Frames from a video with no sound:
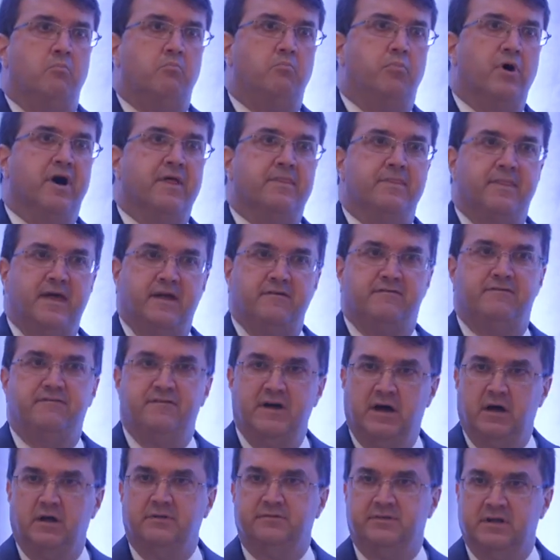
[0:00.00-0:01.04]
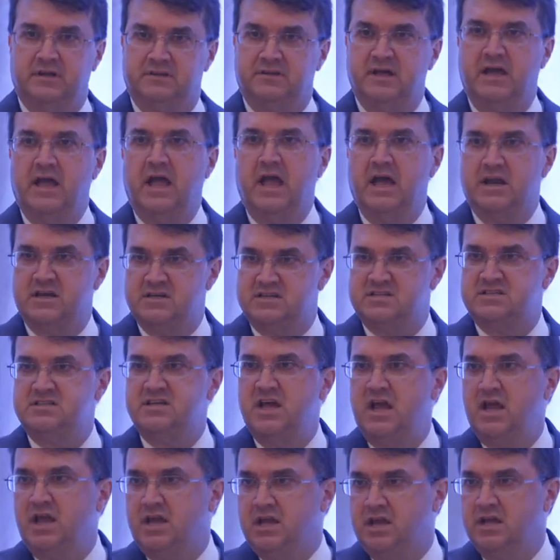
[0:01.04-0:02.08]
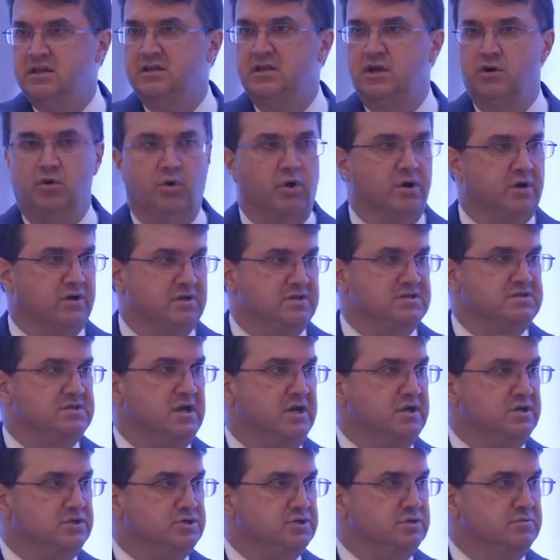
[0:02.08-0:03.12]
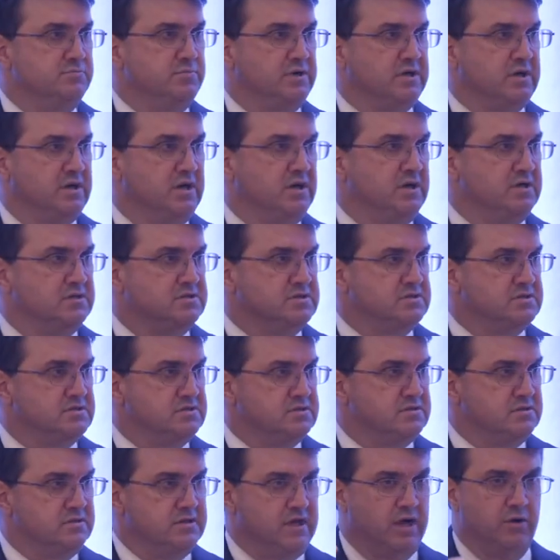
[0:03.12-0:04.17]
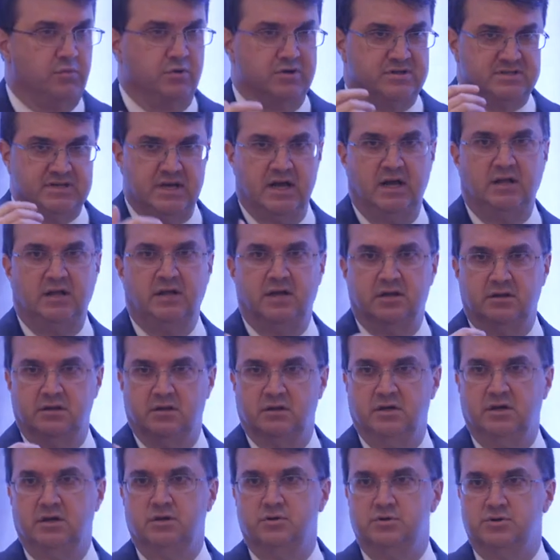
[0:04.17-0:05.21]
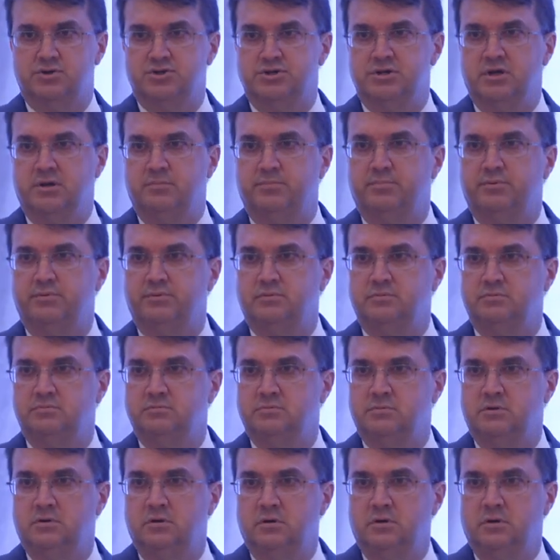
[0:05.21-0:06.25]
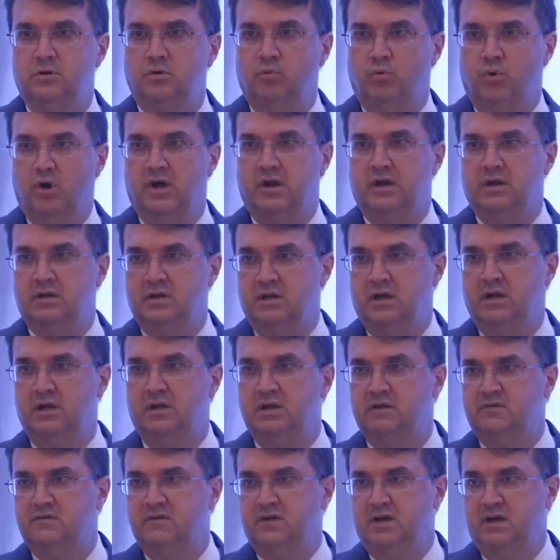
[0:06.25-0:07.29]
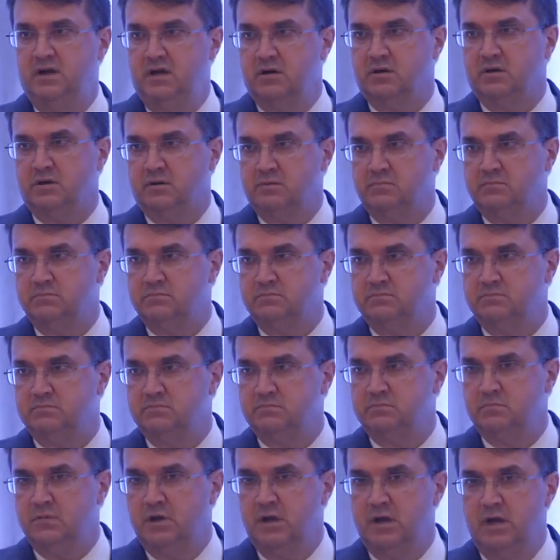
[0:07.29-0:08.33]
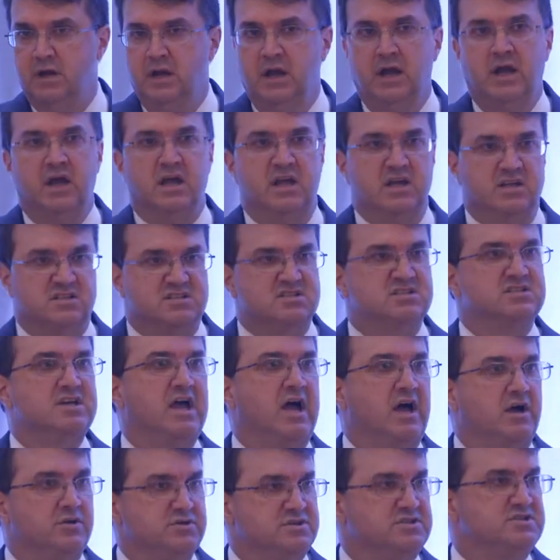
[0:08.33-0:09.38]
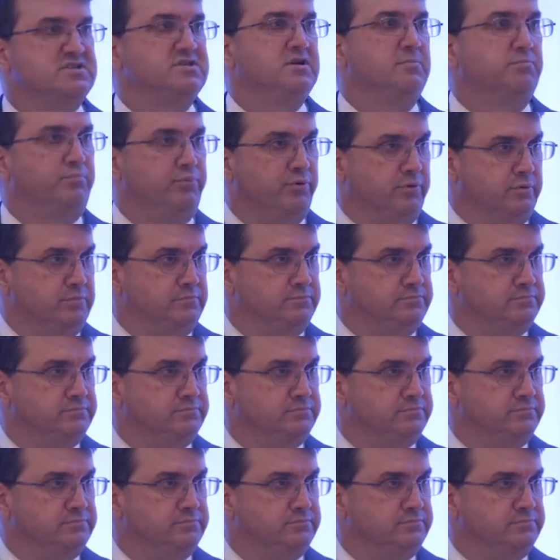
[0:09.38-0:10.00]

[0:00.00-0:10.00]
But they felt that they had a stake in the organization because they were telling the leadership what it needed to hear. It sounds simple.